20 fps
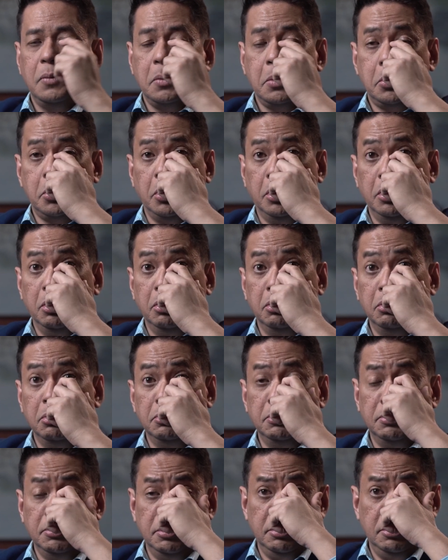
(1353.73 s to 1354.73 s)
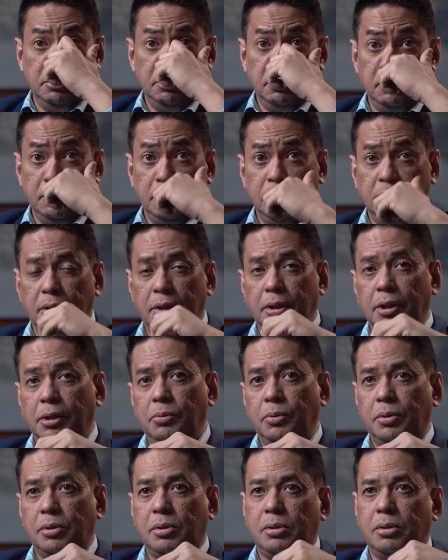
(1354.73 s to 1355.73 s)
So
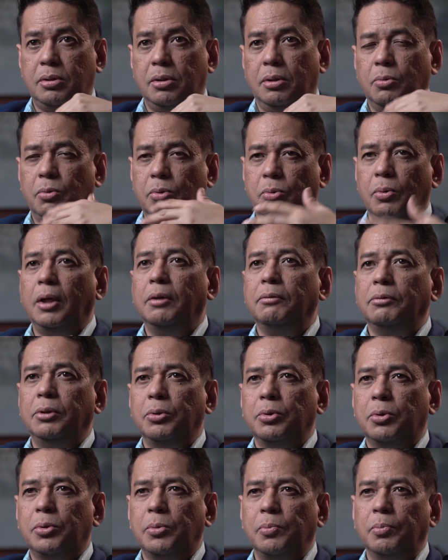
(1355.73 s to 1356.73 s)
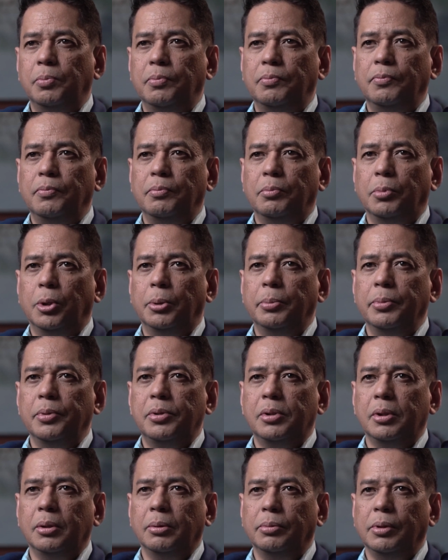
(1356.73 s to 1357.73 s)
it was one of those
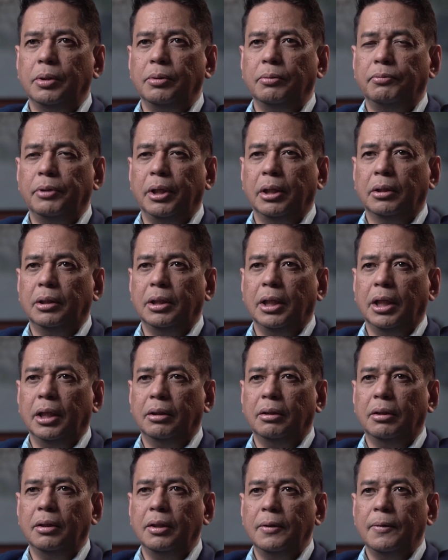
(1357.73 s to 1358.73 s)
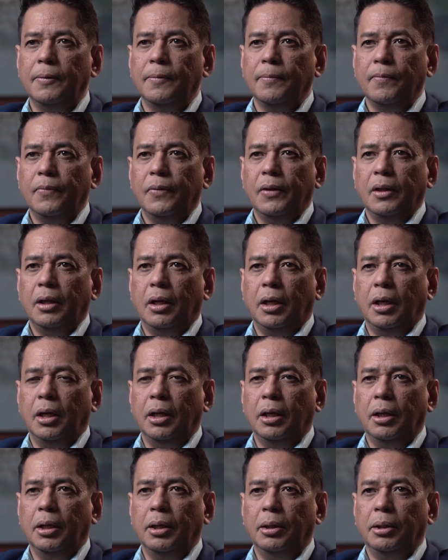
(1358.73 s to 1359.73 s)
moments that we felt that
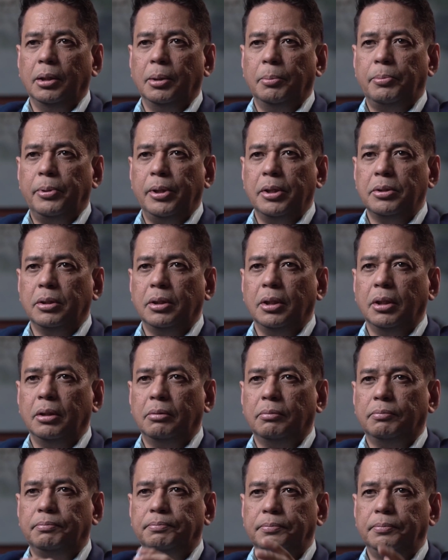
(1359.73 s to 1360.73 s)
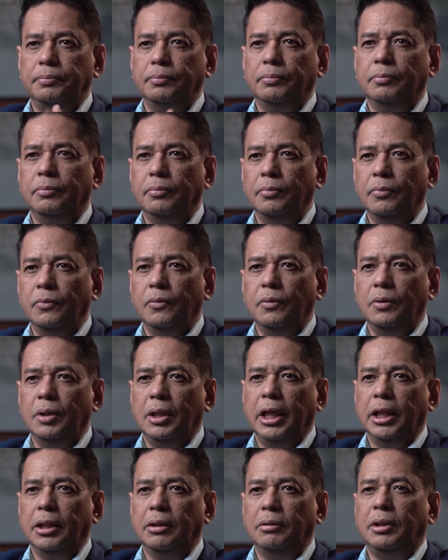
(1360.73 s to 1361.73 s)
the president
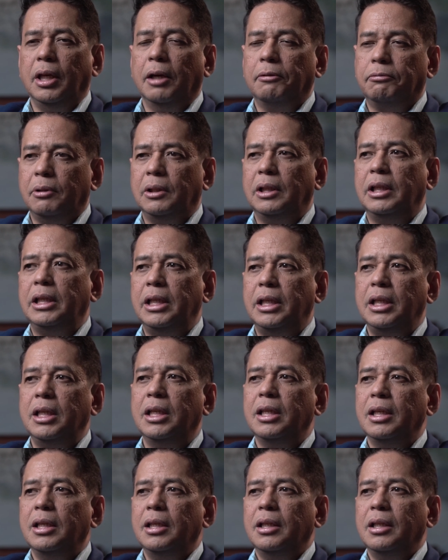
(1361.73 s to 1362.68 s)
had deftly